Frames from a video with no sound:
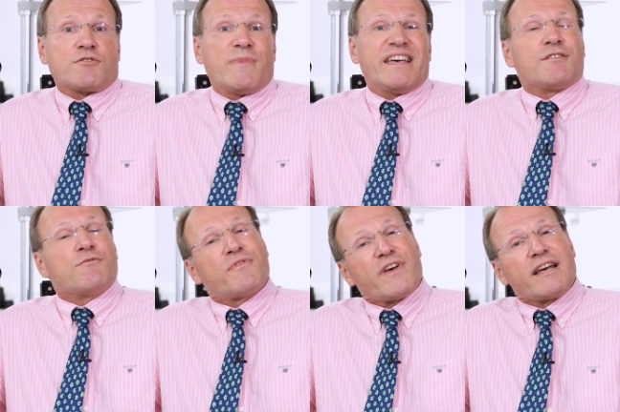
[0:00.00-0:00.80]
to make
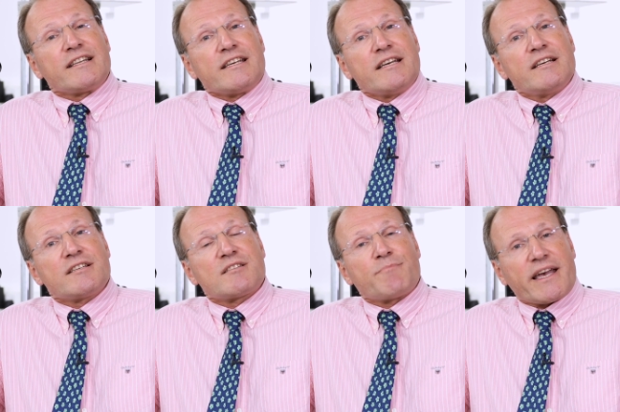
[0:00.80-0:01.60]
you fairly
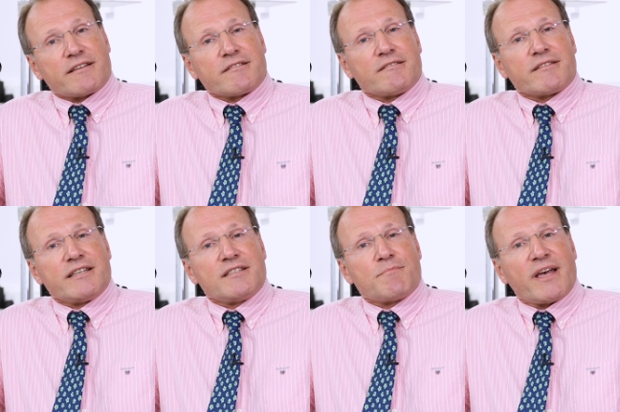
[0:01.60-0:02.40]
spectacle
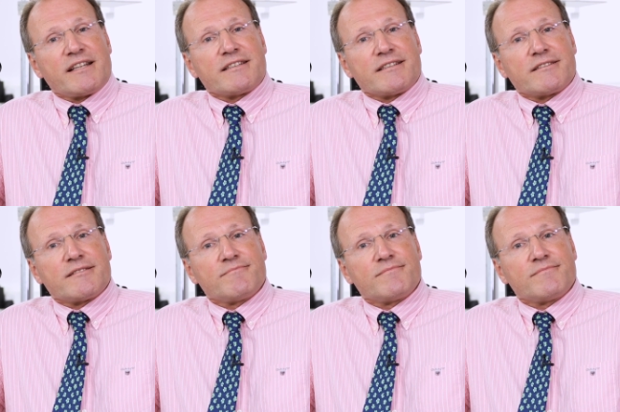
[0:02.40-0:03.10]
independent.